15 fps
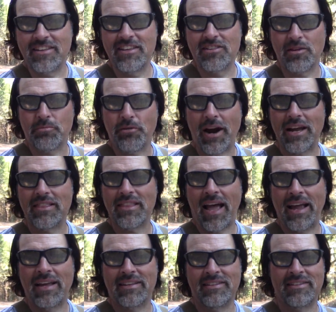sees a bright
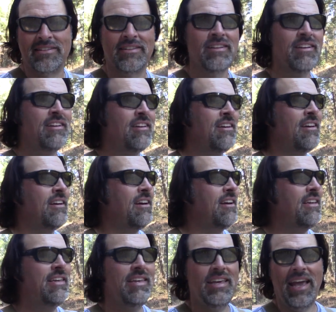light, and
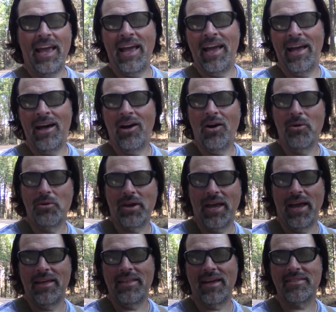yeah,
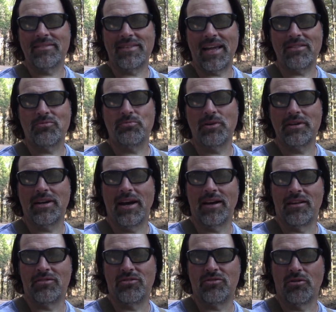okay, that's one
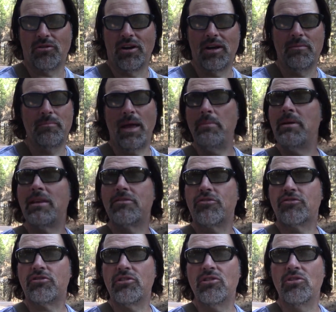kind of story, and maybe it's
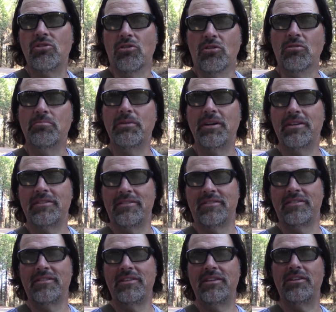true, but,
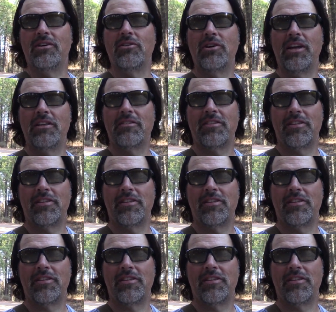you know,